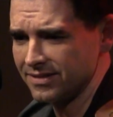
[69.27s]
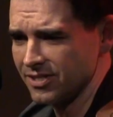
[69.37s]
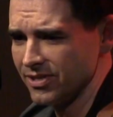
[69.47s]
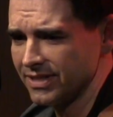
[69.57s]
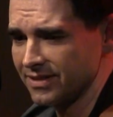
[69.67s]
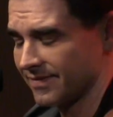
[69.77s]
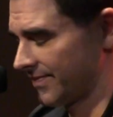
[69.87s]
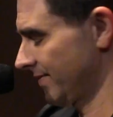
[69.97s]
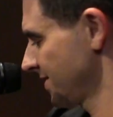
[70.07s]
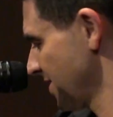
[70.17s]
Do it."
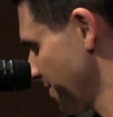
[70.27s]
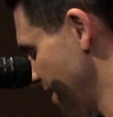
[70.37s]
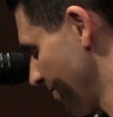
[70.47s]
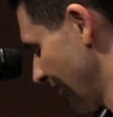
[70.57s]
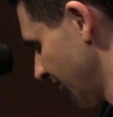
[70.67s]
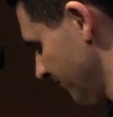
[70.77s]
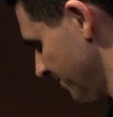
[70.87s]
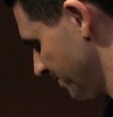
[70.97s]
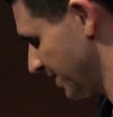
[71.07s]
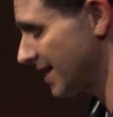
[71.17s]
So anyway,
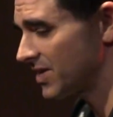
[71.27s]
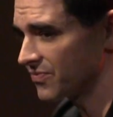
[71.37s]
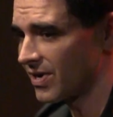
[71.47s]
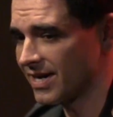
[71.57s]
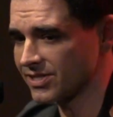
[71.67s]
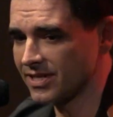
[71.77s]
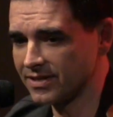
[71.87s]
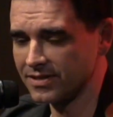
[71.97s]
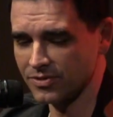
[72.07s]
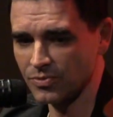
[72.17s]
but thank you for asking.